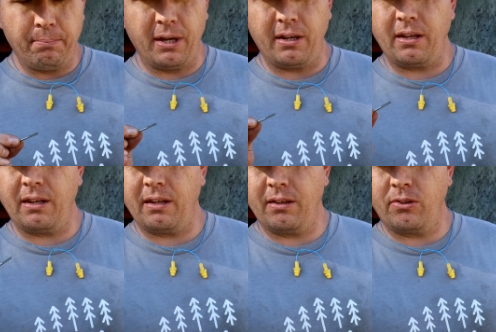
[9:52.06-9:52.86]
But
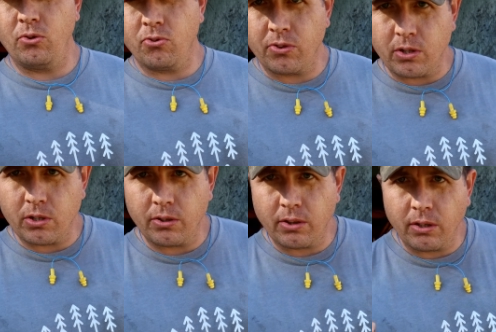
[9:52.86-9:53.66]
using
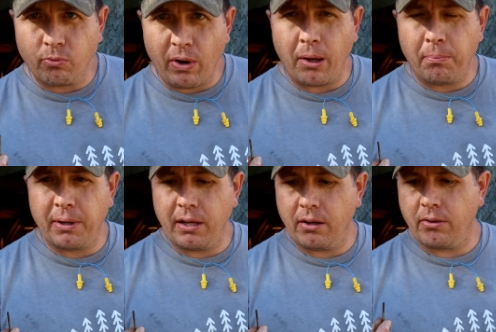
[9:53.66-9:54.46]
the
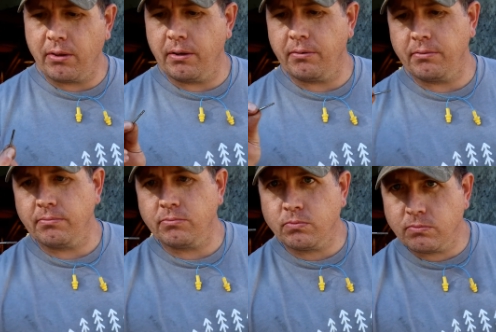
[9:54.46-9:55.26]
round bit or the
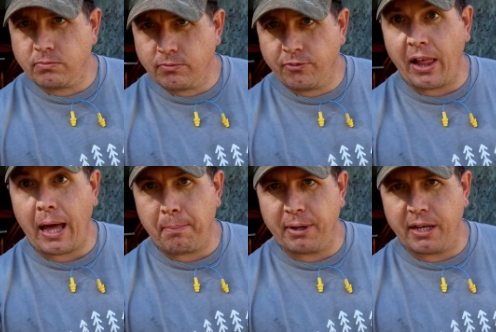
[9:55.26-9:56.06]

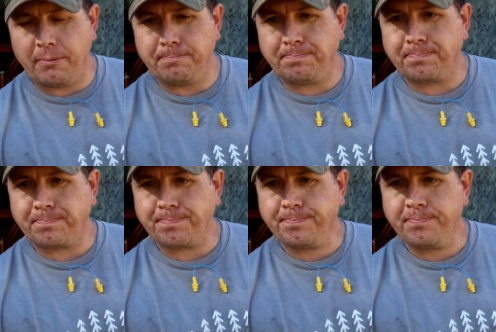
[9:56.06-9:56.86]
flat bit,
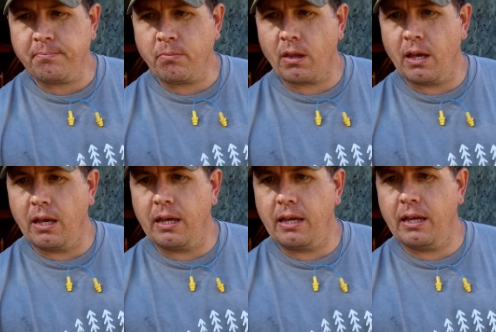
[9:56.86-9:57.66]

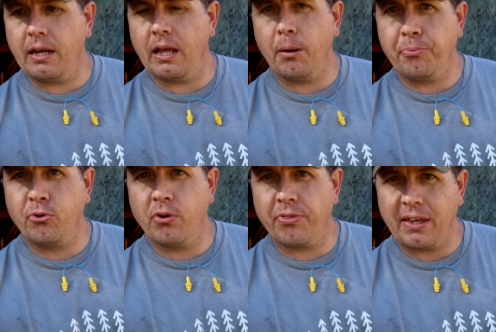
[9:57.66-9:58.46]
it
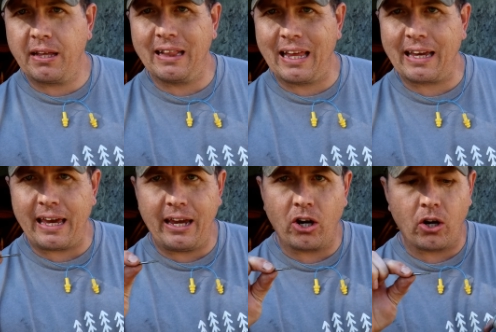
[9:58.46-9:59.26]
helps you to think
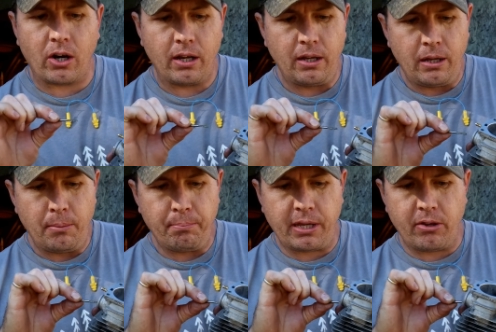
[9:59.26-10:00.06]
like air,
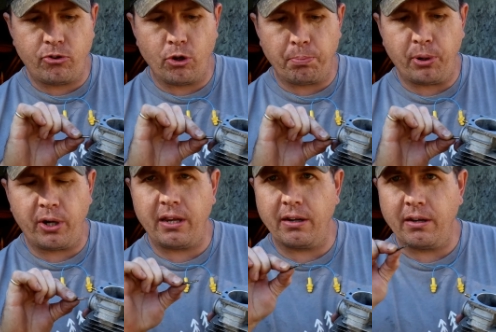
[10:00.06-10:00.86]
because you're
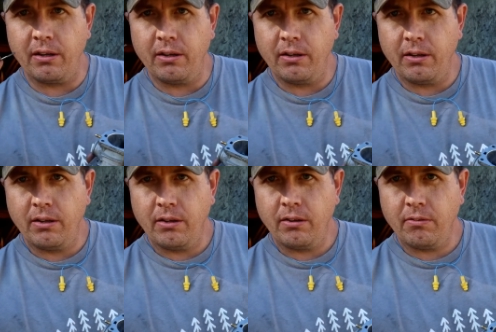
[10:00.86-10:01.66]
putting
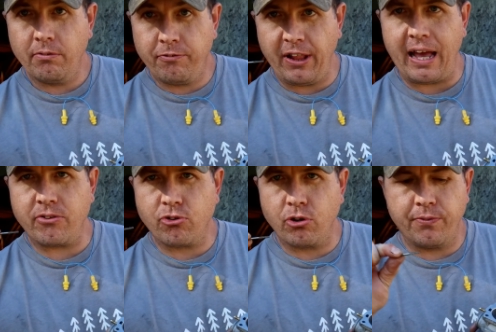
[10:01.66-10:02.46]

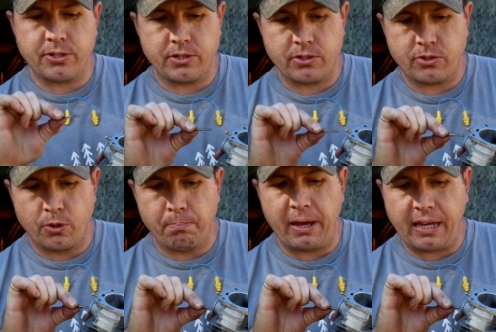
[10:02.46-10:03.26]
flat surfaces, you're